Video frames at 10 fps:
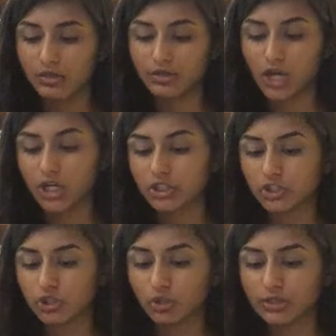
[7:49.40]
The
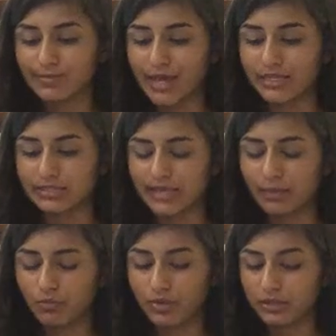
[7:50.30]
doctors told him that
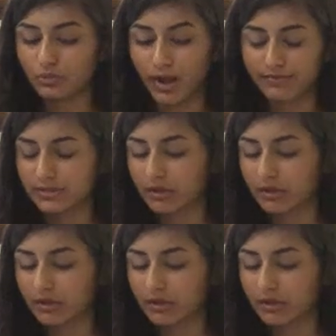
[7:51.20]
his wife